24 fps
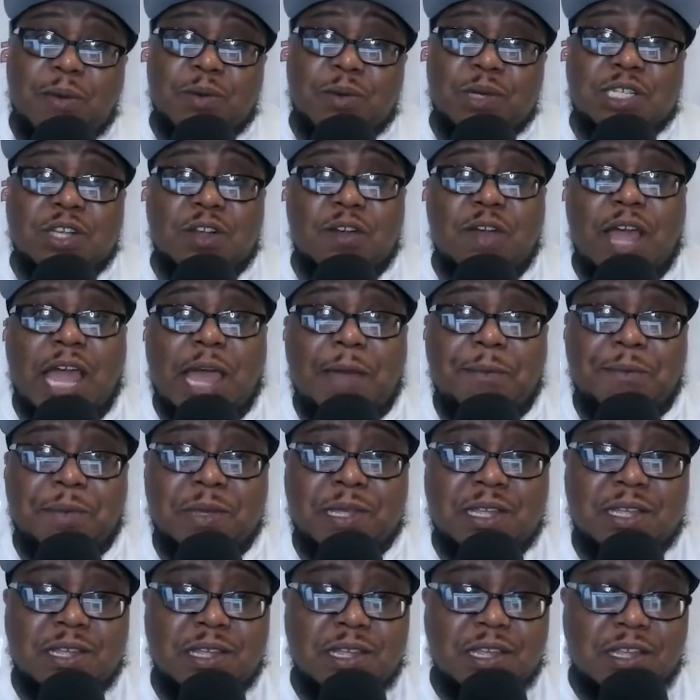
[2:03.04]
what's going to
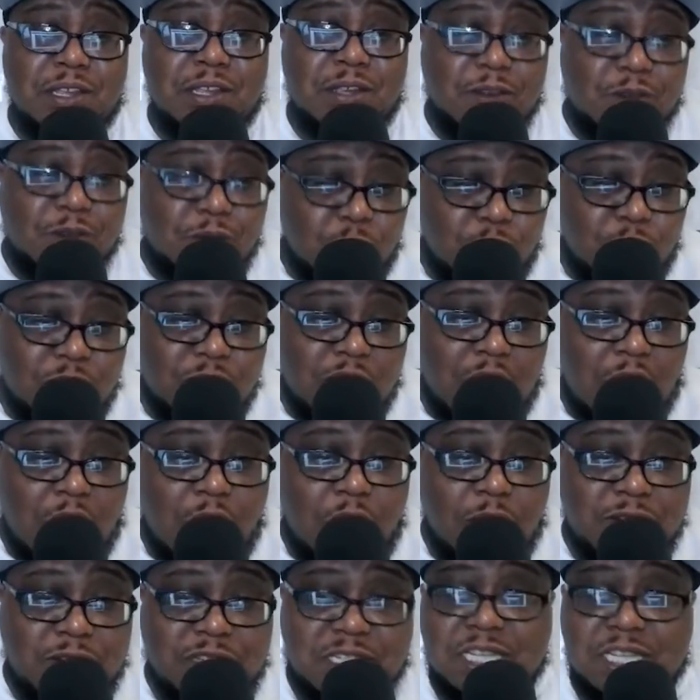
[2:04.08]
happen during the
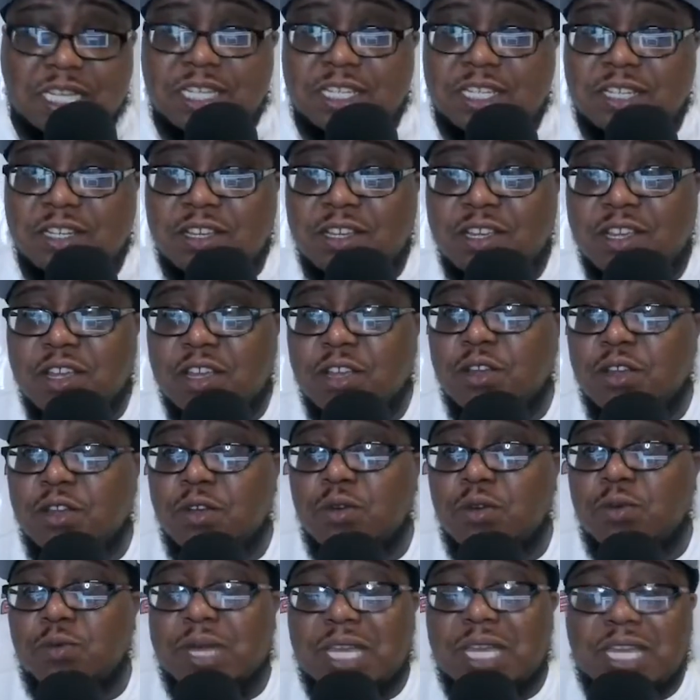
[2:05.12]
offseason.
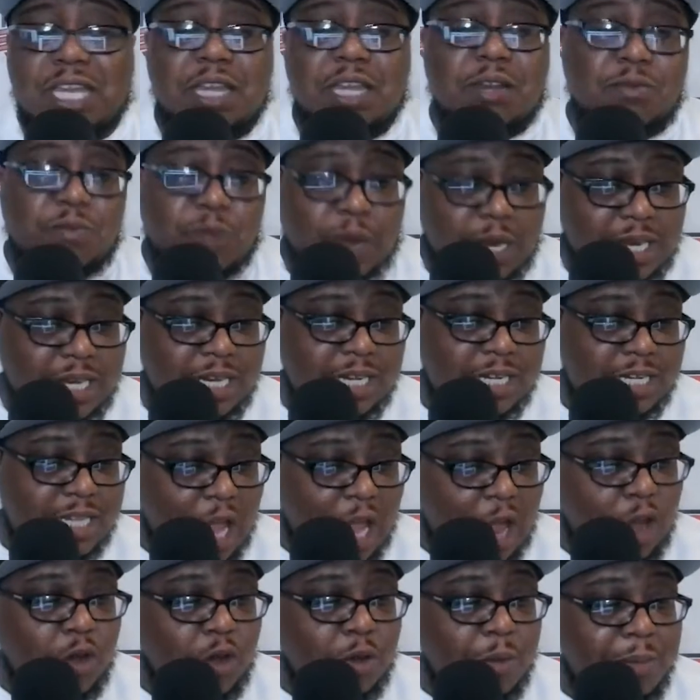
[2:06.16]
We getting ready to
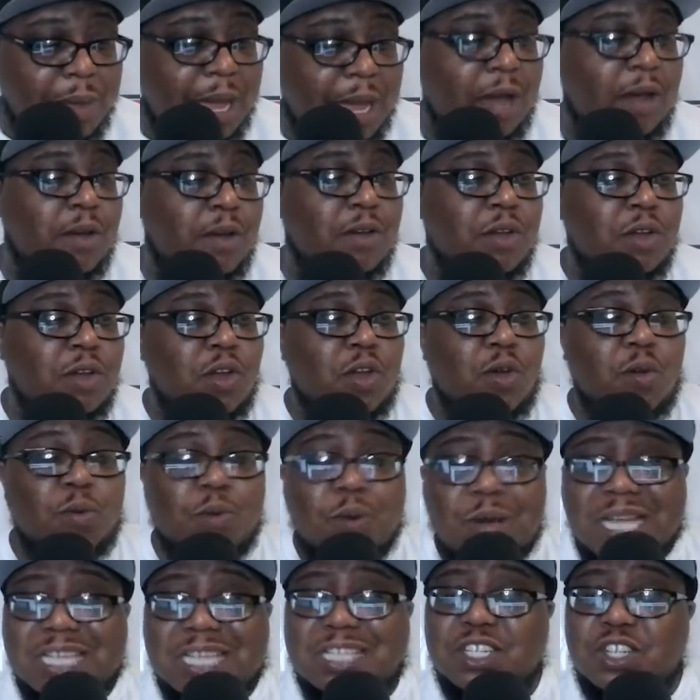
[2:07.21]
talk about
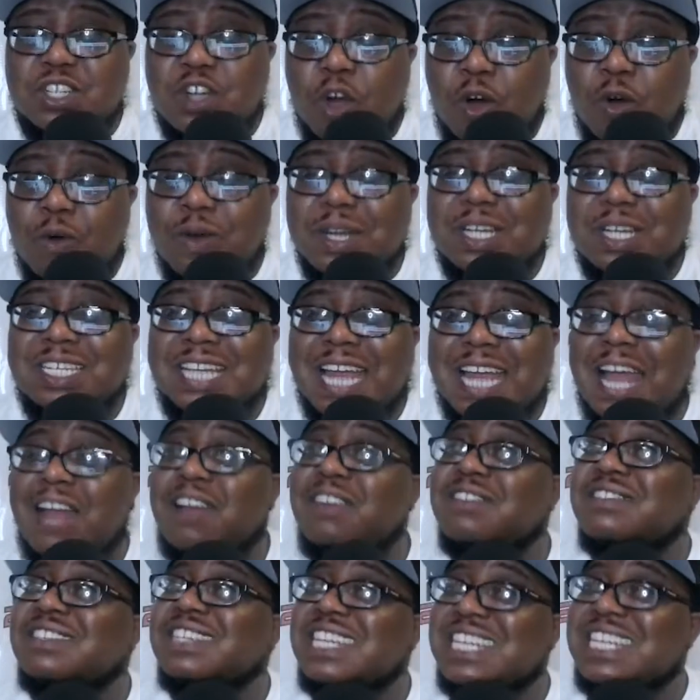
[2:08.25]
what's going
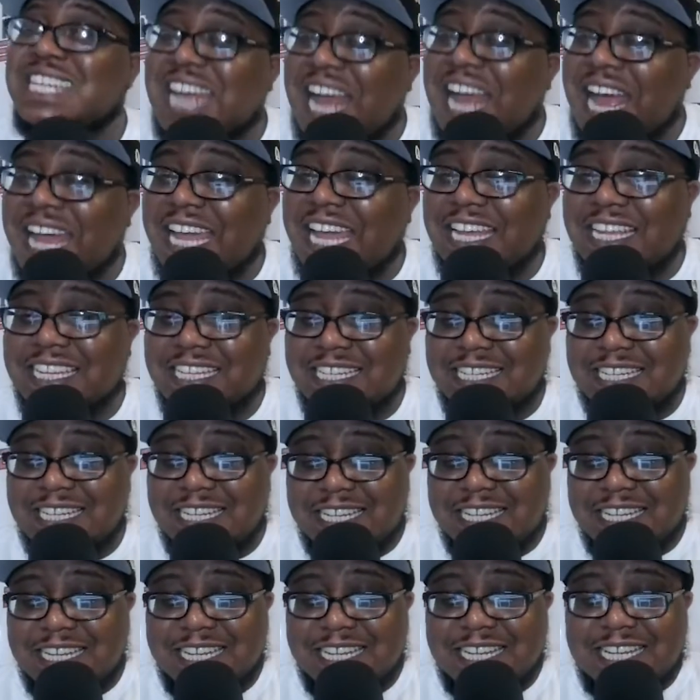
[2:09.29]
down tonight
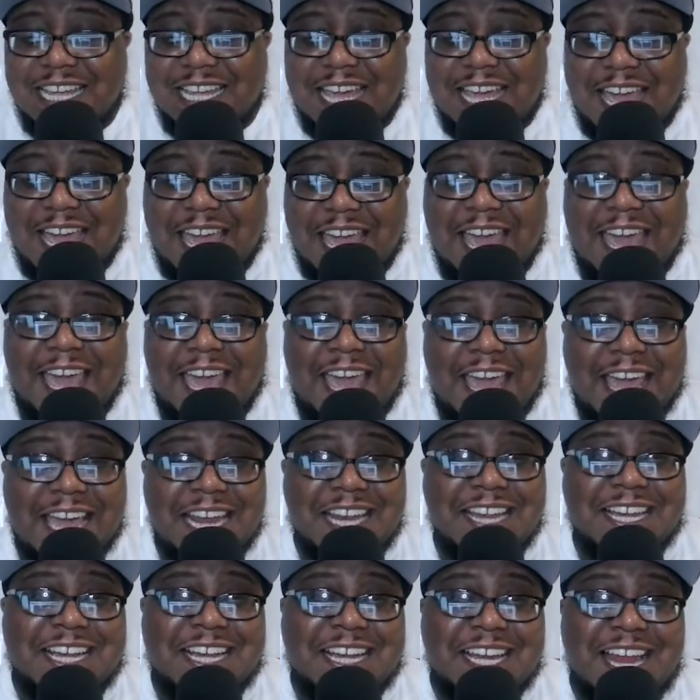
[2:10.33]
at 8
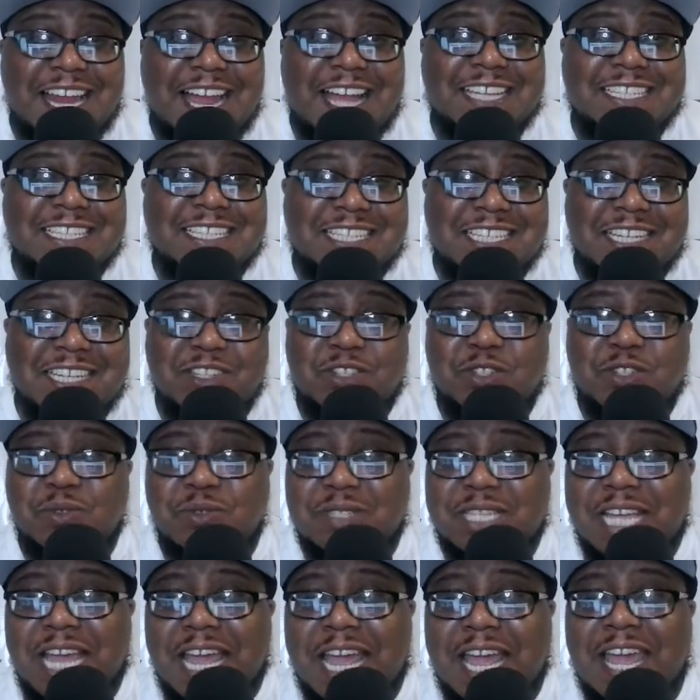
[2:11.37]
o'clock Central
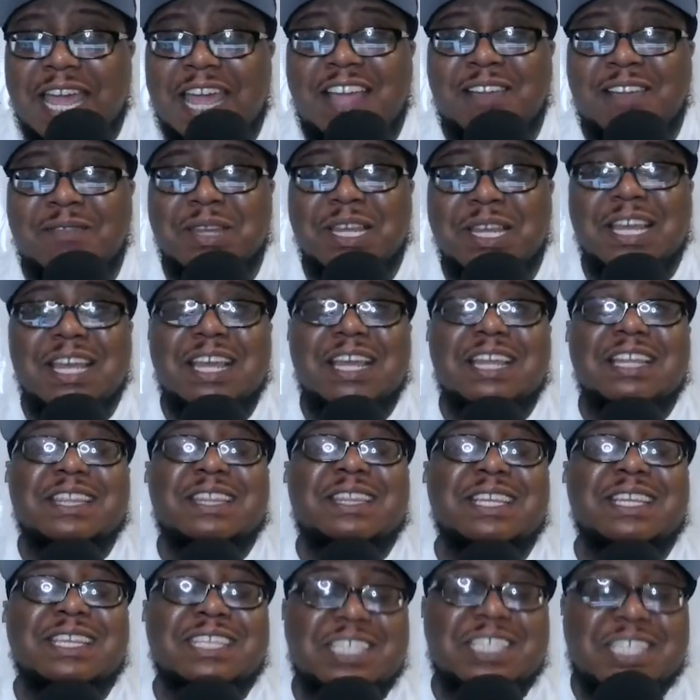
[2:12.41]
Time.
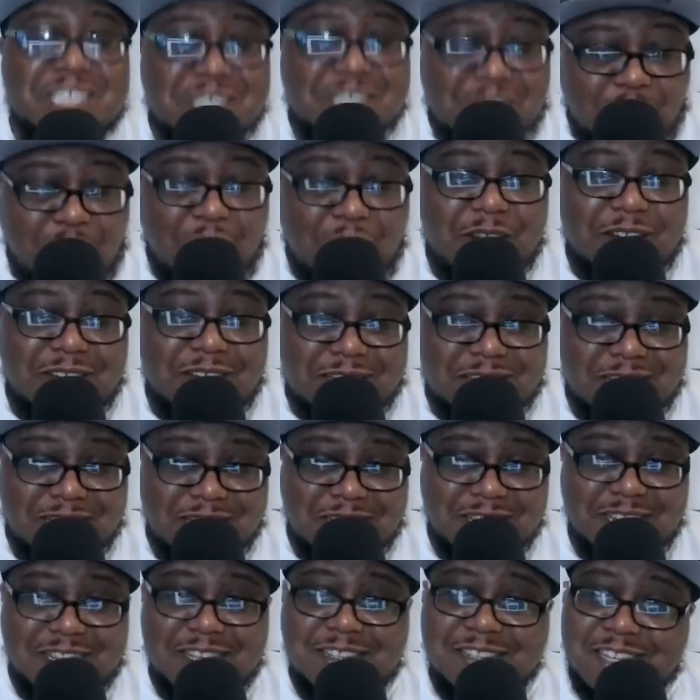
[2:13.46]
The start
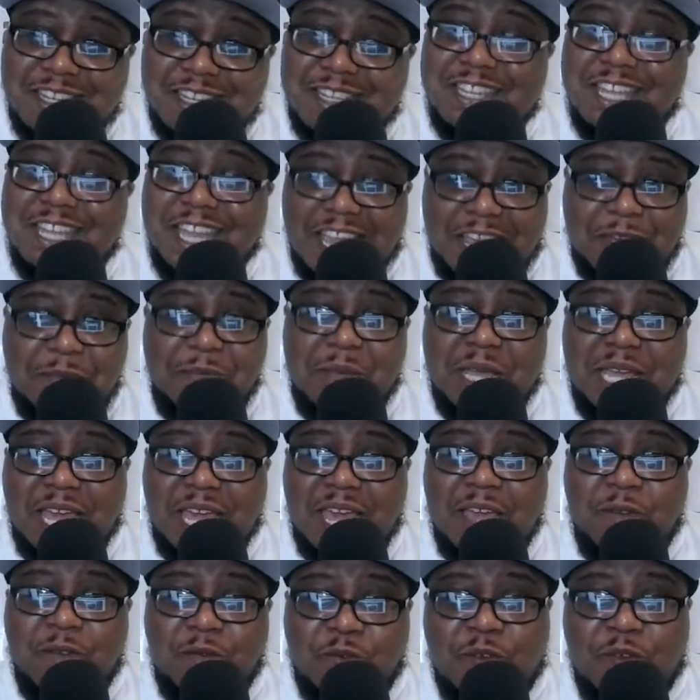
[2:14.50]
to the
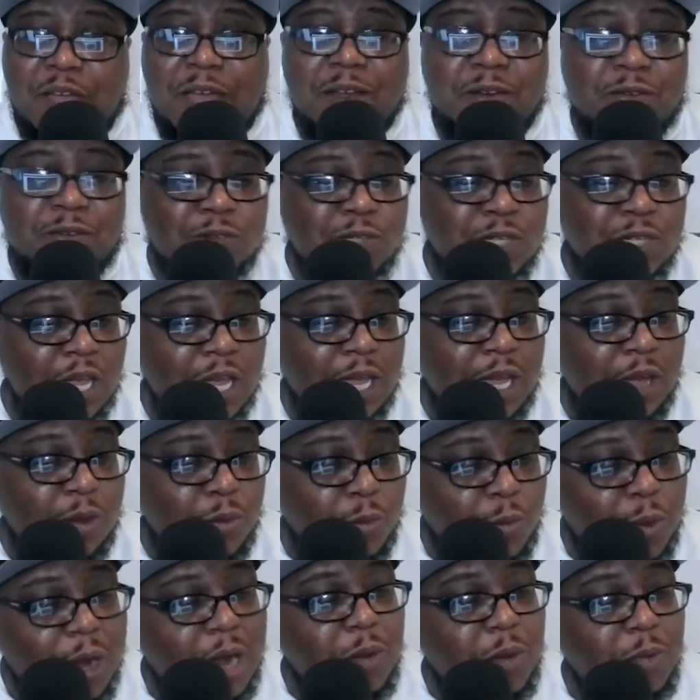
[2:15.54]
NBA Finals,
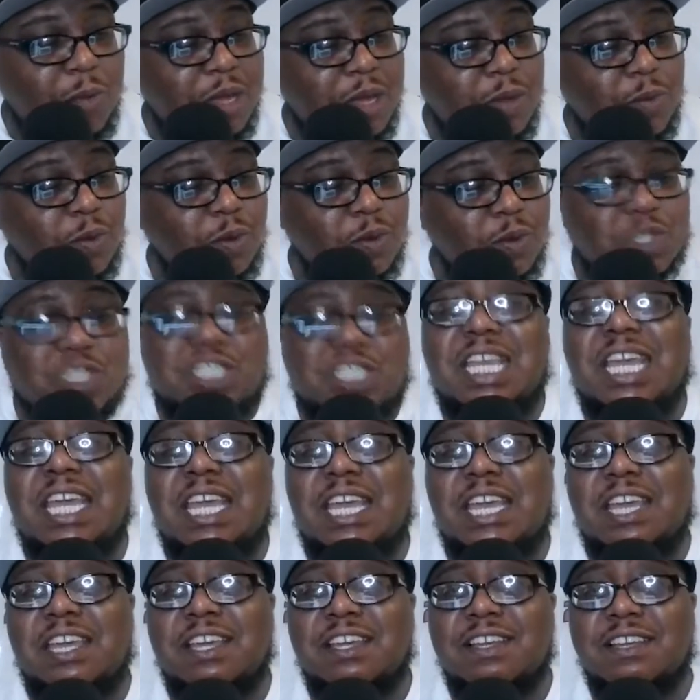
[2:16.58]
where we will
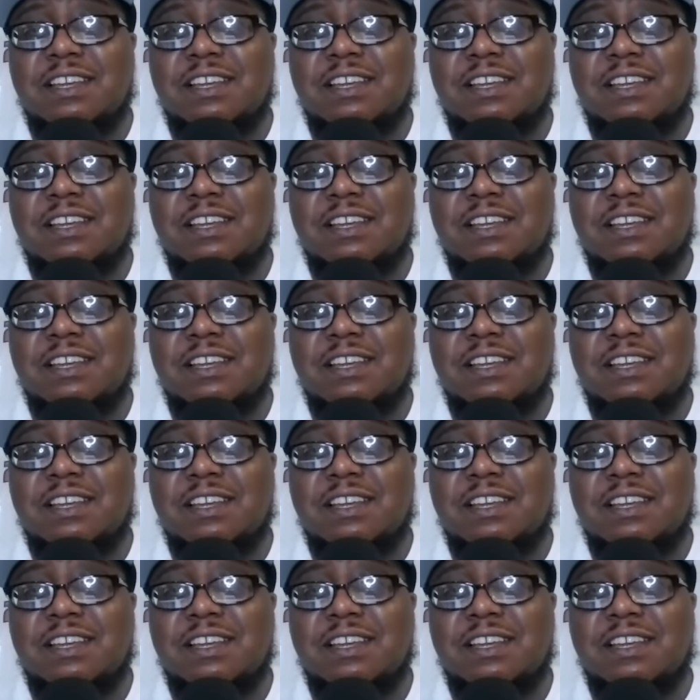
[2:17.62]
see